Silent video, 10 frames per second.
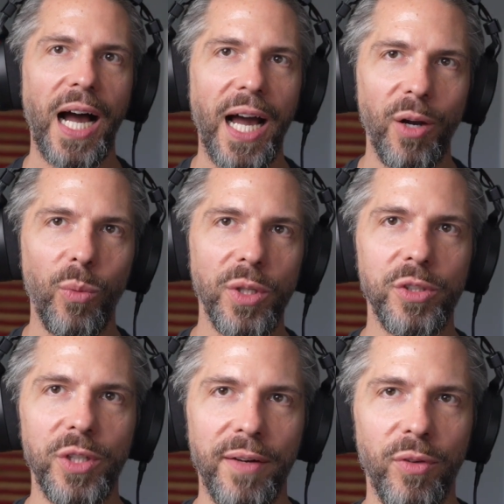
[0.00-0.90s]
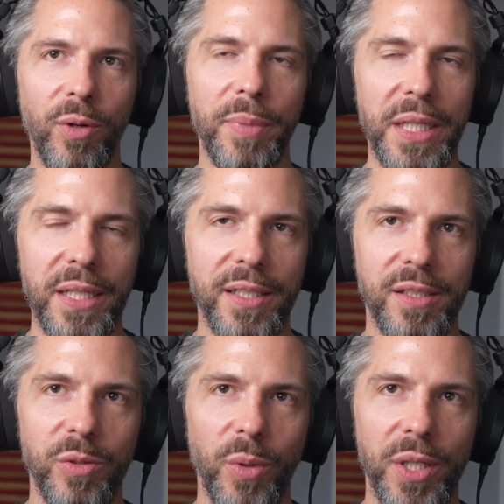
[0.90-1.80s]
I don't want you to ever be in that
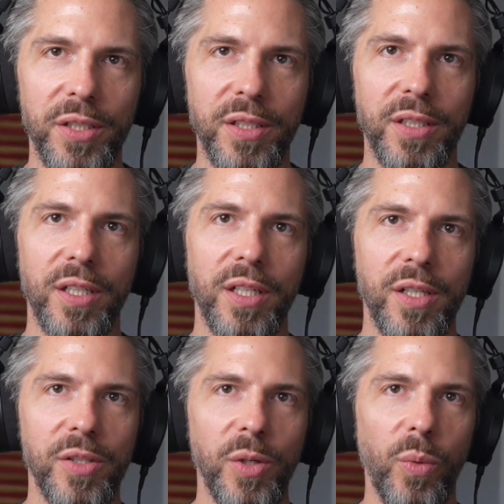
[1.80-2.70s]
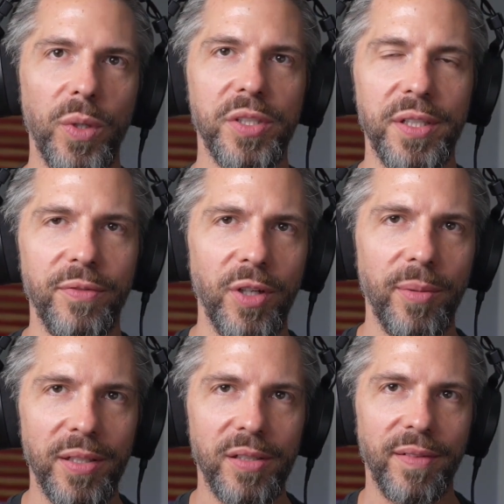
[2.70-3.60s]
situation. So what's different
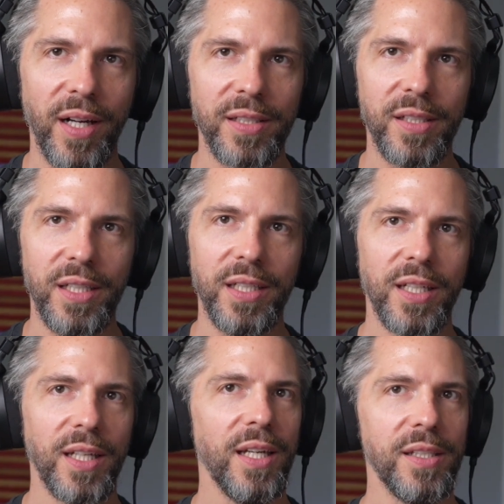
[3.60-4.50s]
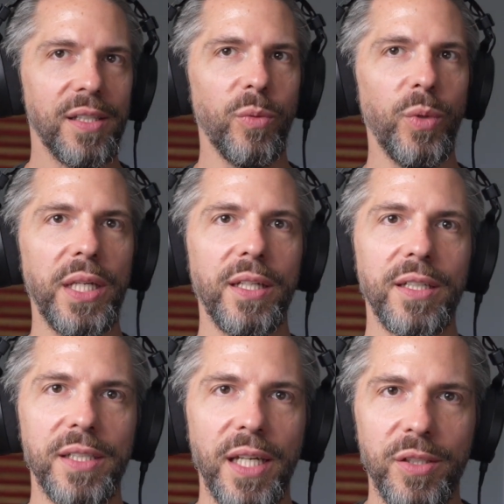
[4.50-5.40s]
about Serosity is that we
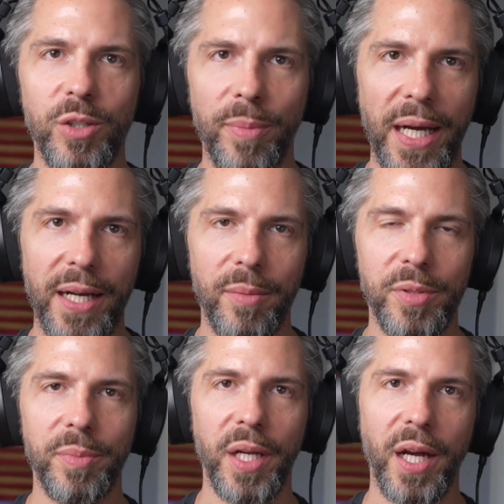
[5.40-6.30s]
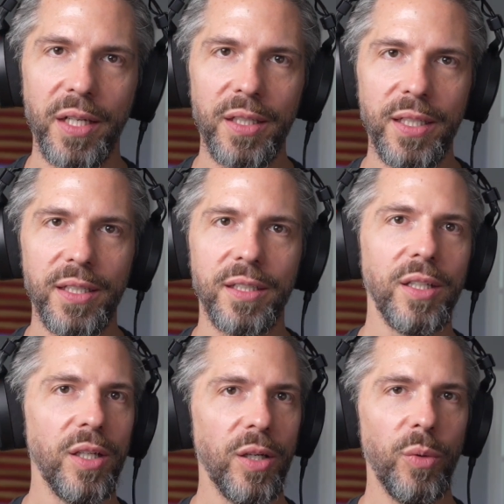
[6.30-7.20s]
test your backups maniacally.
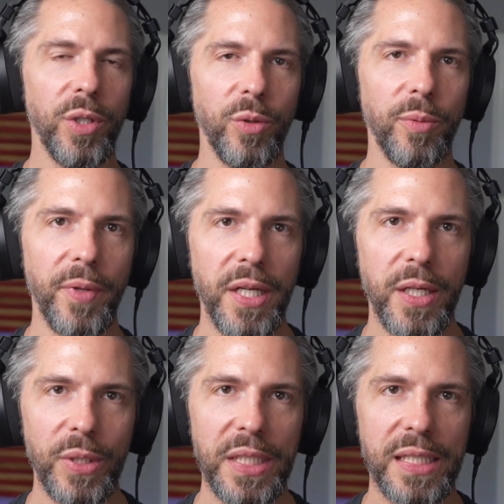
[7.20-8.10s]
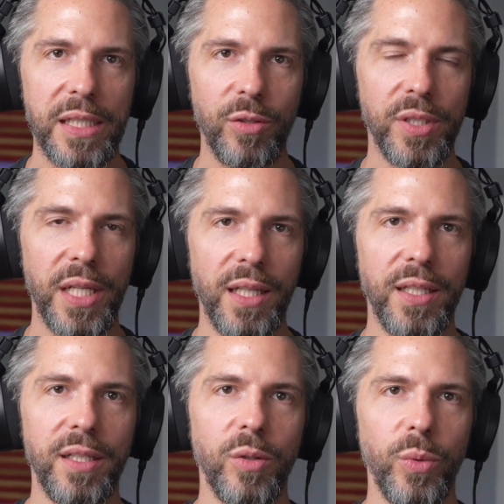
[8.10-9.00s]
We test those
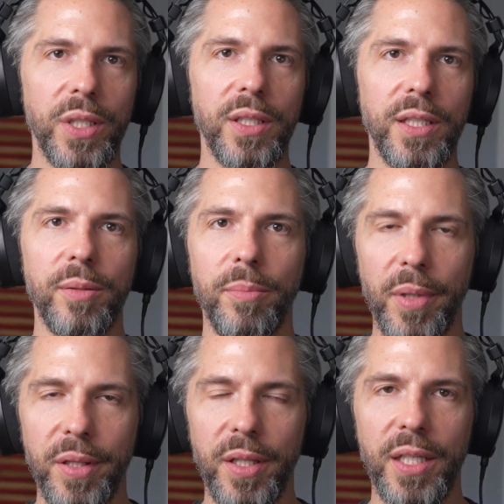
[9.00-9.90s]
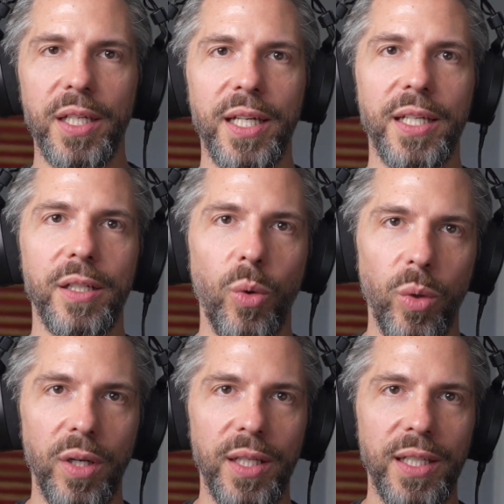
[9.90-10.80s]
daily, weekly, monthly, and
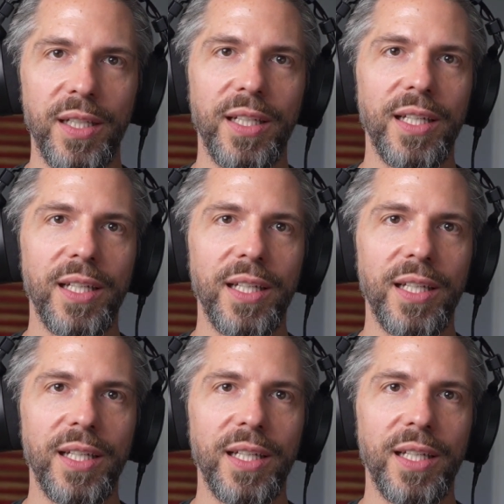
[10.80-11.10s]
quarterly.